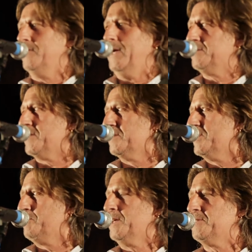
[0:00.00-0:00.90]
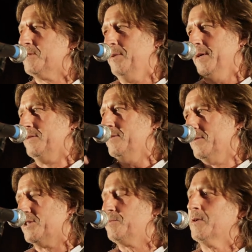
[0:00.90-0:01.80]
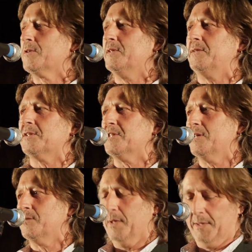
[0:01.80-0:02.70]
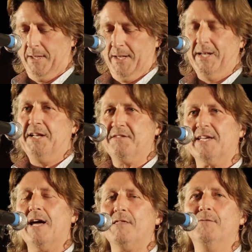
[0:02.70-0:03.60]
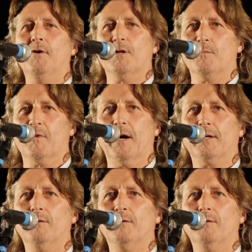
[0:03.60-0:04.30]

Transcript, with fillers: of Hands does, is based upon the spoken and the sung word, is to get the volume right.